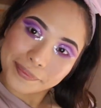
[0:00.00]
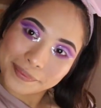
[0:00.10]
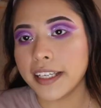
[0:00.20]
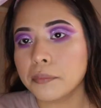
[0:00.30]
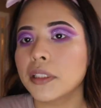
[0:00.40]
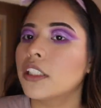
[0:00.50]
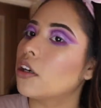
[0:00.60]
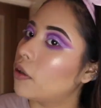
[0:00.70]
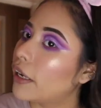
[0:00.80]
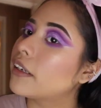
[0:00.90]
I think I'm gonna
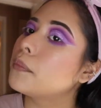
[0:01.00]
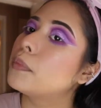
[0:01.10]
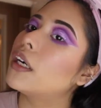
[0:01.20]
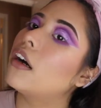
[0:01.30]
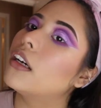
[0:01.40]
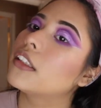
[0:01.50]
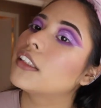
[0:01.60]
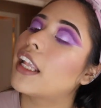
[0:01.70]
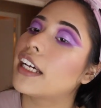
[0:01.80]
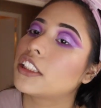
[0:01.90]
go ahead and put
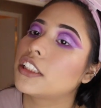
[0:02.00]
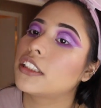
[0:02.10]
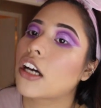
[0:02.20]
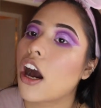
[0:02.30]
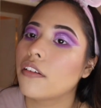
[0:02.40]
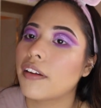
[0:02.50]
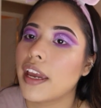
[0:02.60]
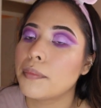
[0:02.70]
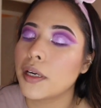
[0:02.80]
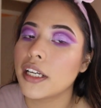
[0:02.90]
on lashes off
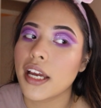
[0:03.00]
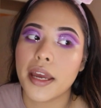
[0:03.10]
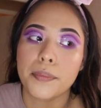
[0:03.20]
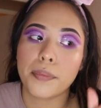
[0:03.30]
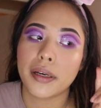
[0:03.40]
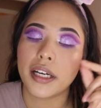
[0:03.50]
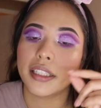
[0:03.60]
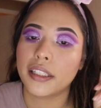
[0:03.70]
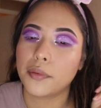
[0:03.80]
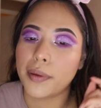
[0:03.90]
camera and put a
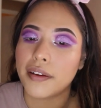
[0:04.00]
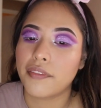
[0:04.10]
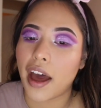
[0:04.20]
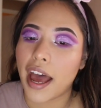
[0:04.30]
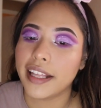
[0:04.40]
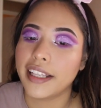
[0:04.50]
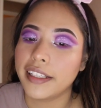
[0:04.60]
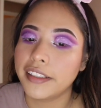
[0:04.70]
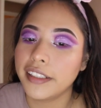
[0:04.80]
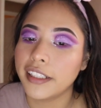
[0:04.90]
little bit of
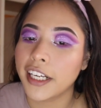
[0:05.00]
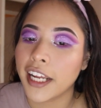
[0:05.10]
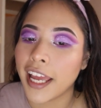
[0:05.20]
eyeliner,